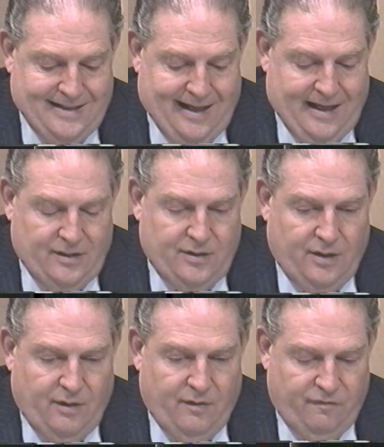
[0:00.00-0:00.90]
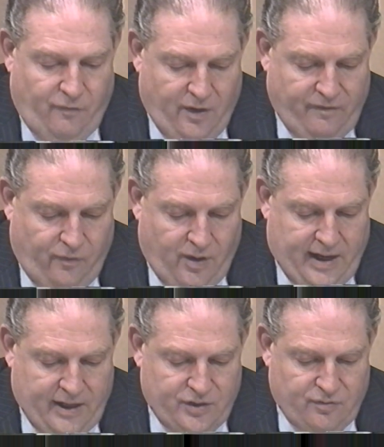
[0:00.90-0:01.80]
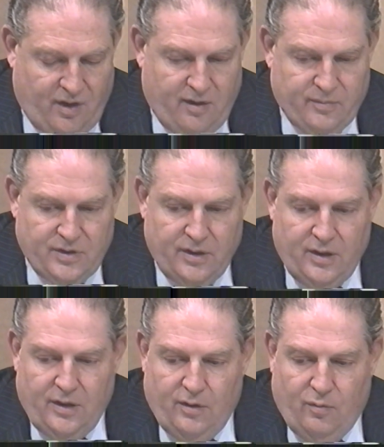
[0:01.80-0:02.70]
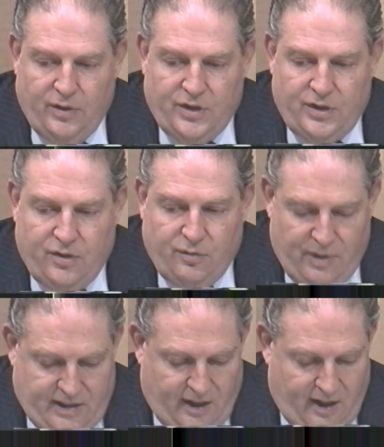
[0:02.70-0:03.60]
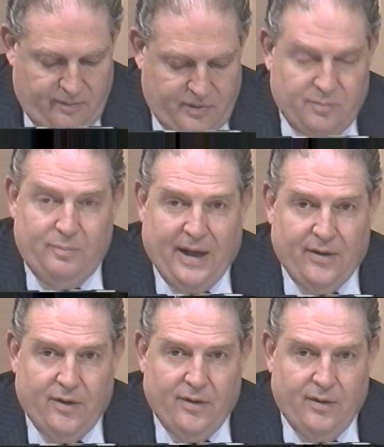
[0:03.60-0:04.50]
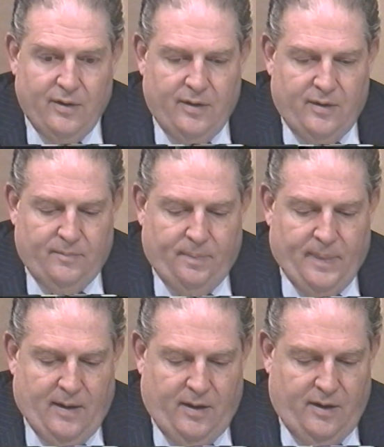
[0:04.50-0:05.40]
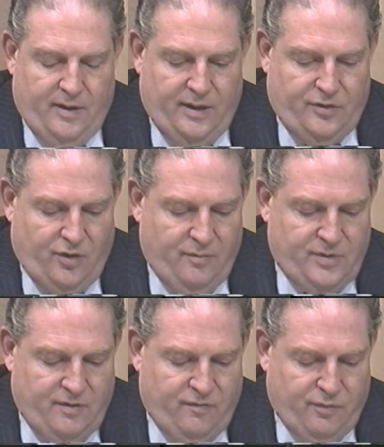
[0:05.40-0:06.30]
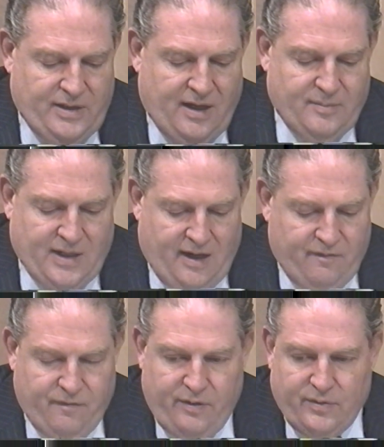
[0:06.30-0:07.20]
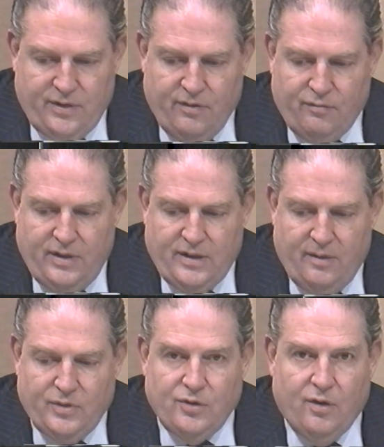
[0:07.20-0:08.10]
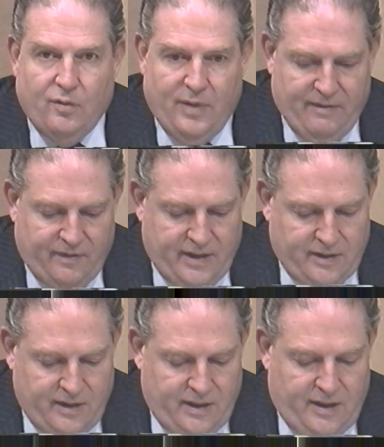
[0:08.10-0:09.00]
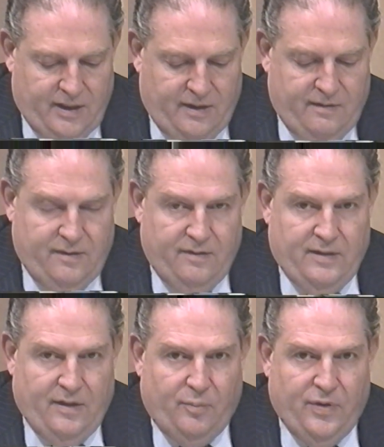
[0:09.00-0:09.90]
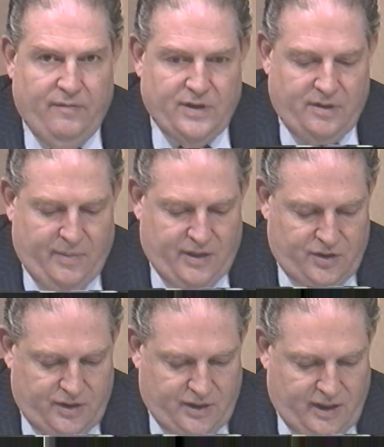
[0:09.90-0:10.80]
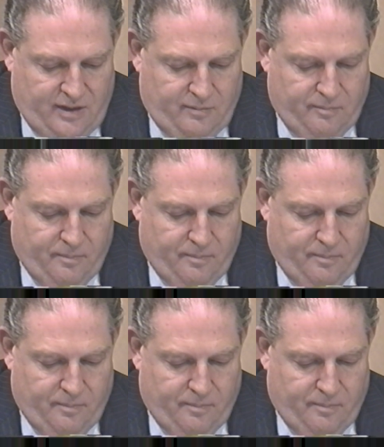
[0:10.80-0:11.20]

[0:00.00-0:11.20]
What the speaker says: at 44 angstroms, which is 3 times better in terms of 3 times higher frequency, a 3 times shorter wavelength than the previously mentioned scheme.